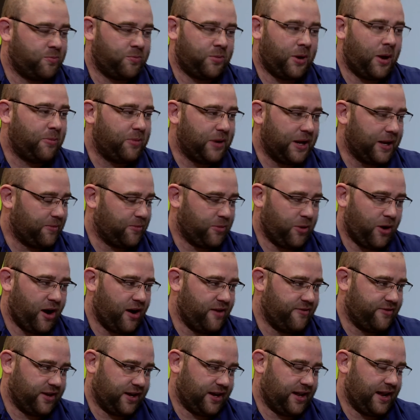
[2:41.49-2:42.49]

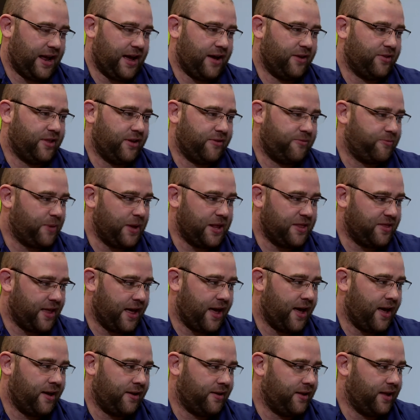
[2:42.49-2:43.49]
Public-private cloud, they've been
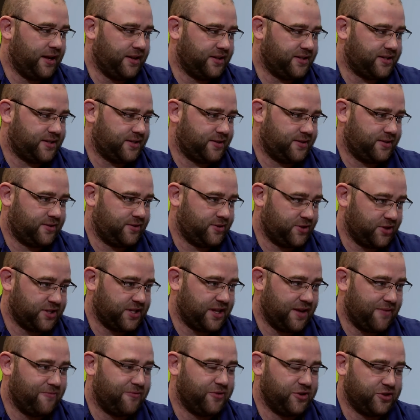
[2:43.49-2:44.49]
there. It's
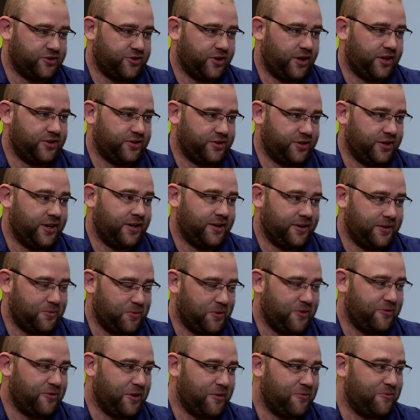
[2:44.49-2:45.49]
just infrastructure
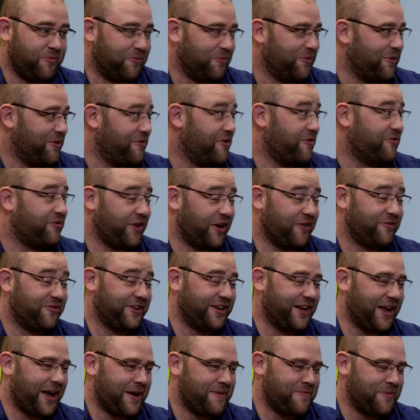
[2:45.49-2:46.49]
with a
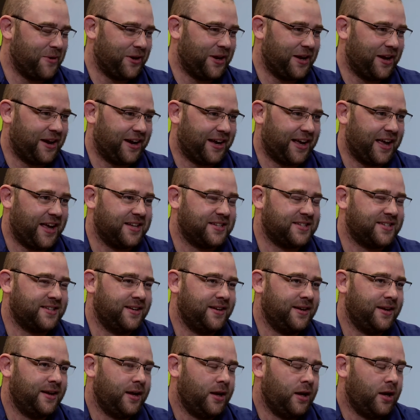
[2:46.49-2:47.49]
fluffy name on it, I guess.
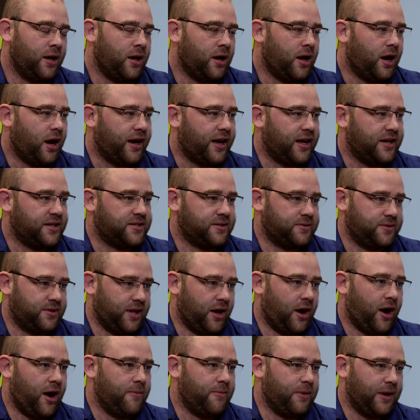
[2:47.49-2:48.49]
I guess
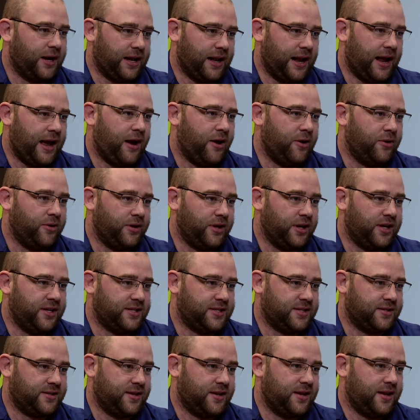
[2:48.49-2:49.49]
the hybrid cloud
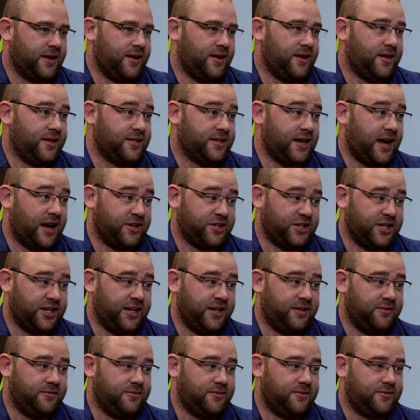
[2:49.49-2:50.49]
it's
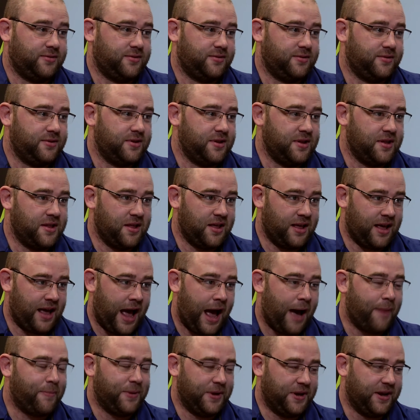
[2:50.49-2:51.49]
actually
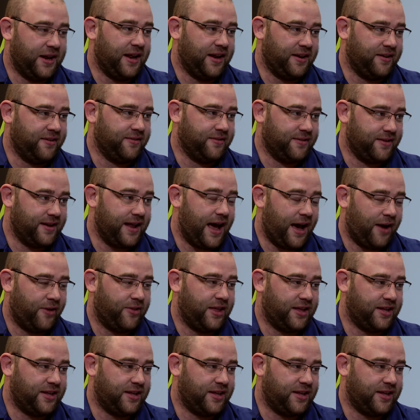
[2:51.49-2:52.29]
happening now.